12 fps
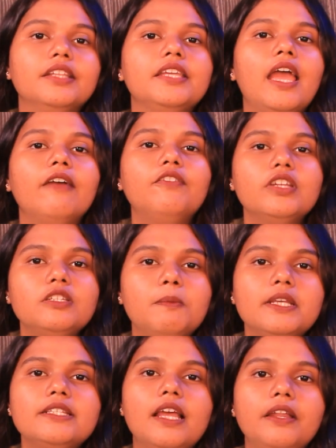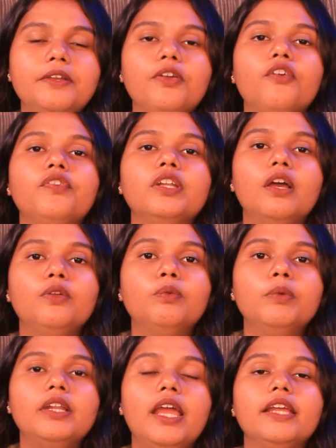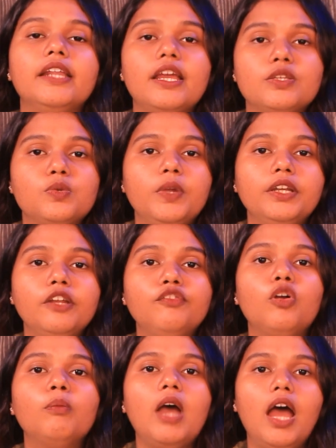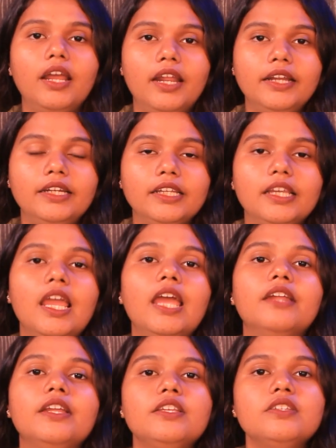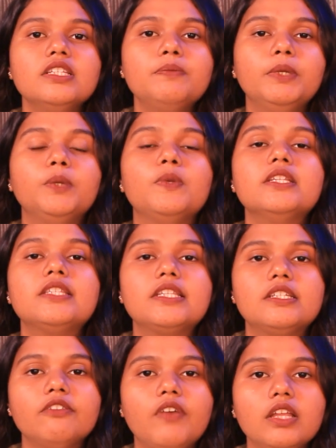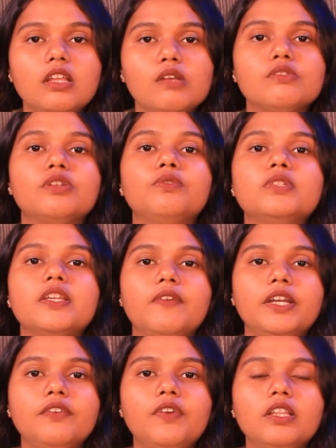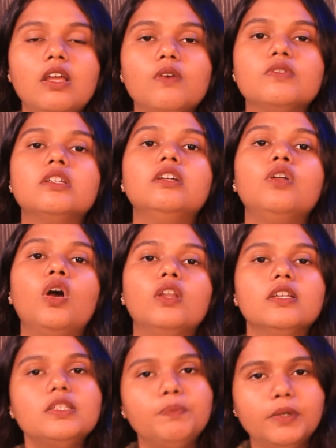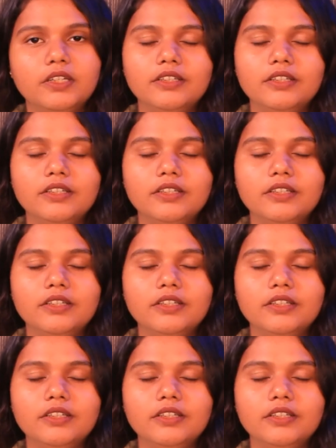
The average base salary of an alumni graduated from RIT ranges between $65,000 to $75,000 per